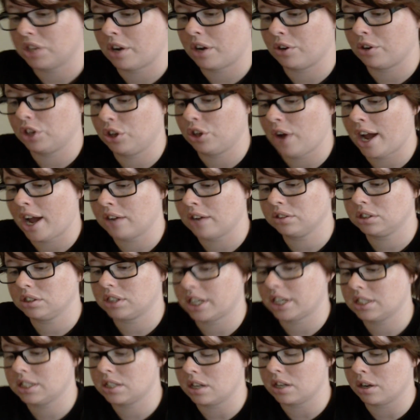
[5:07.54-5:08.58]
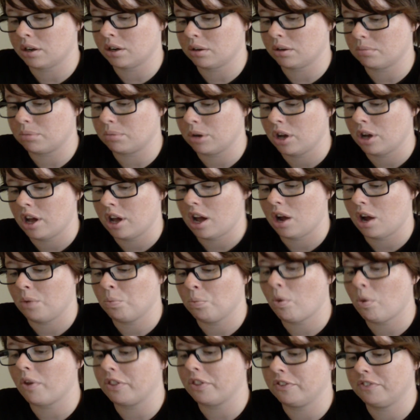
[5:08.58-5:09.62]
tell you how to set it up
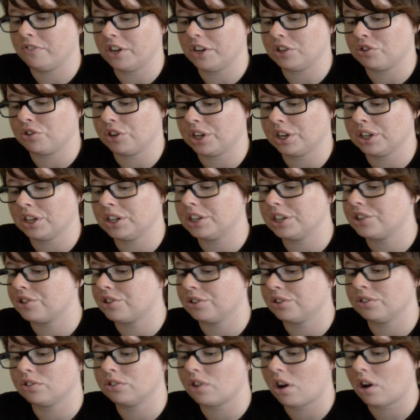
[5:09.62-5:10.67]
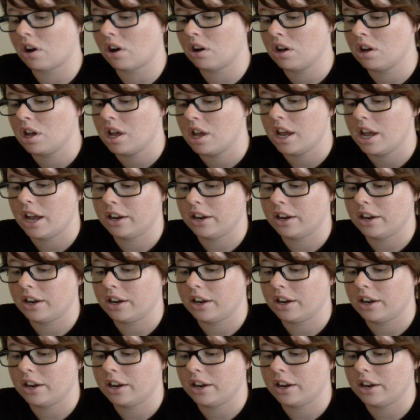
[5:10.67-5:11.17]
and what the victory conditions are,